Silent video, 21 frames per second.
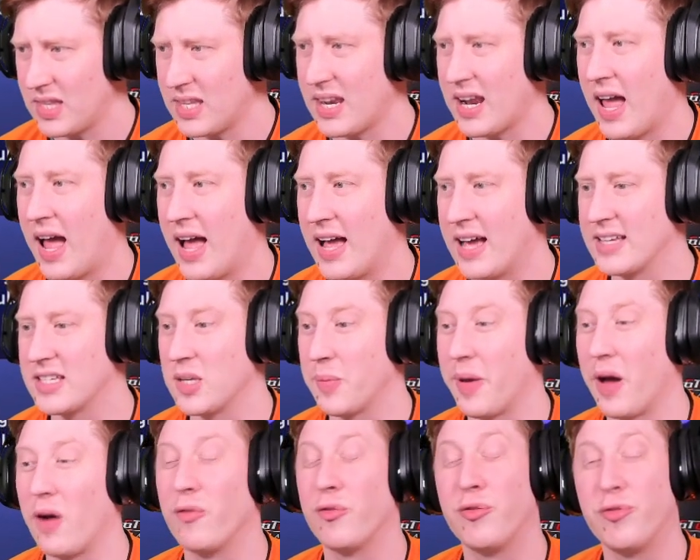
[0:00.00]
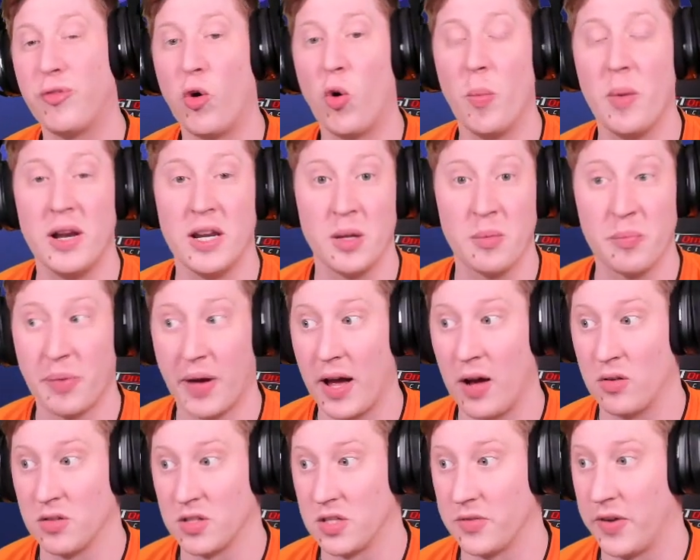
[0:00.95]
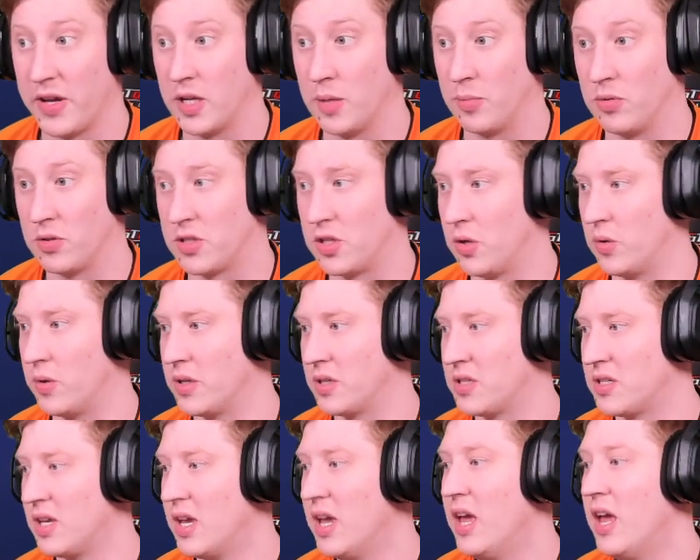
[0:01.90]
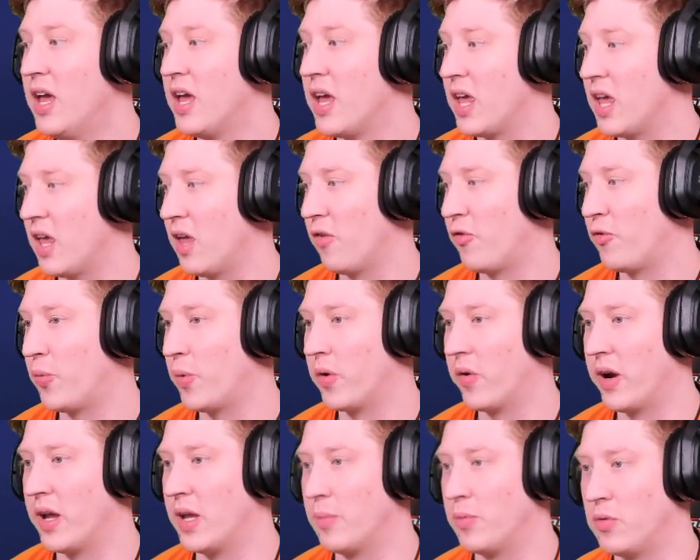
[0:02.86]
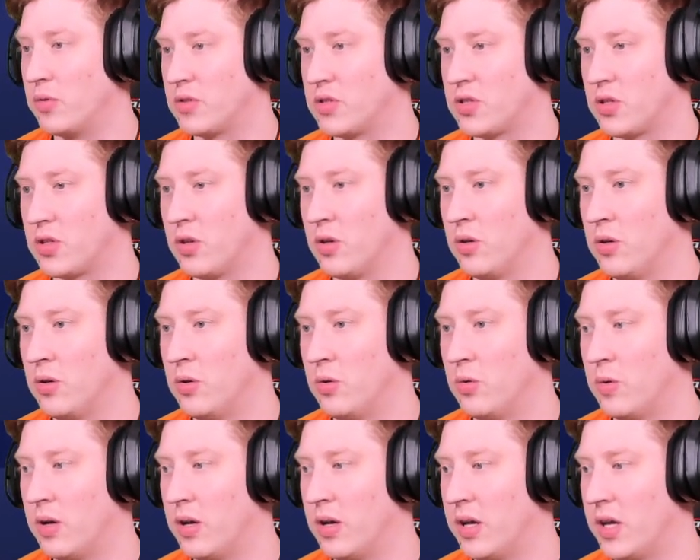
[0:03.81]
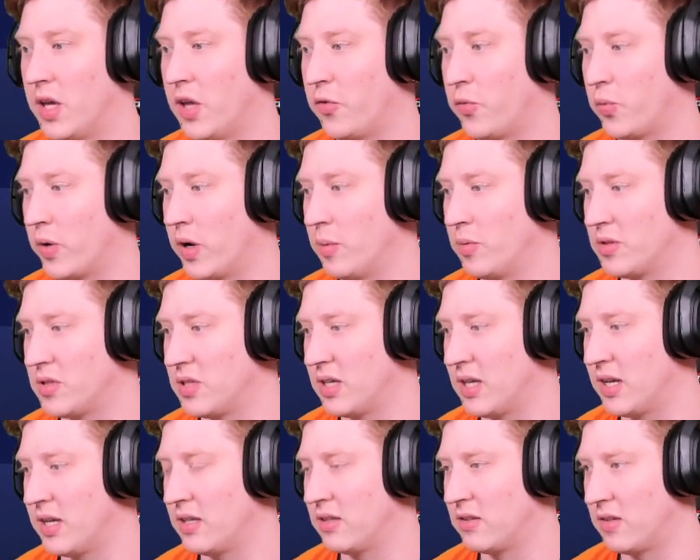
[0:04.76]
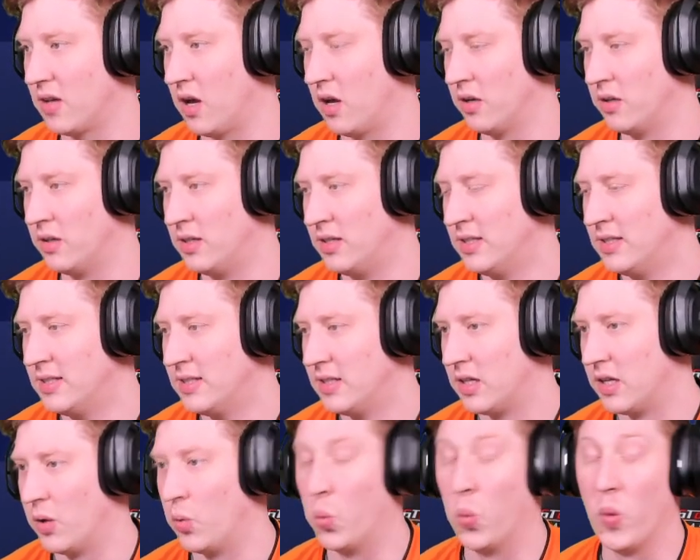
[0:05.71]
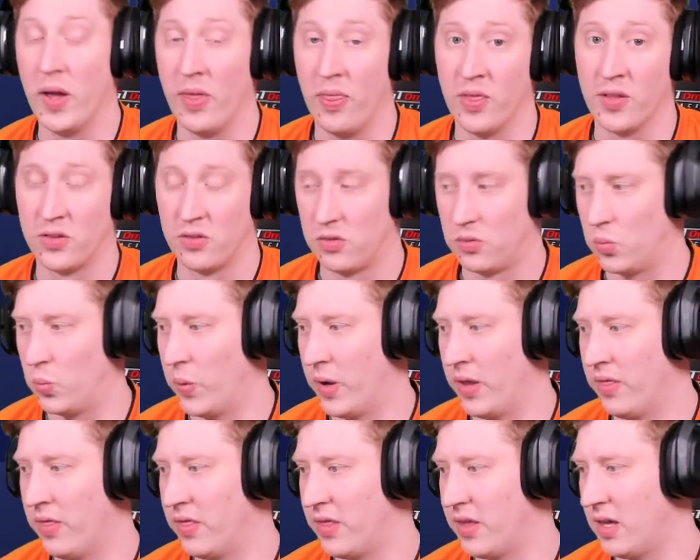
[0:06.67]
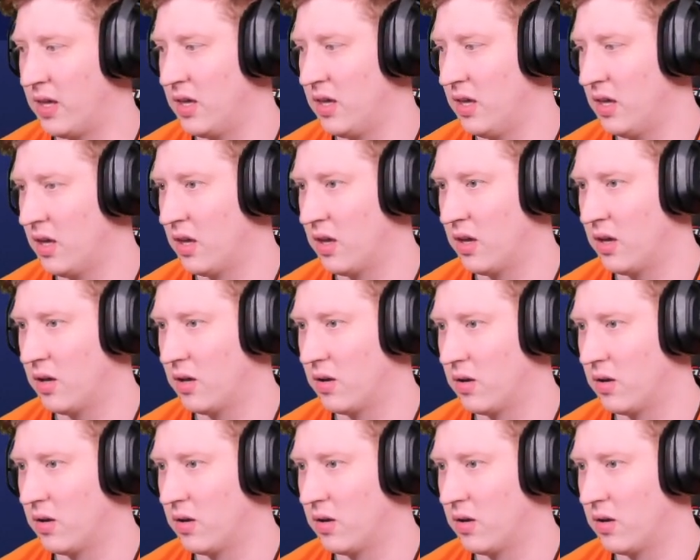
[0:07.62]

has about £4 million available to us. If we're able to, get it done and win the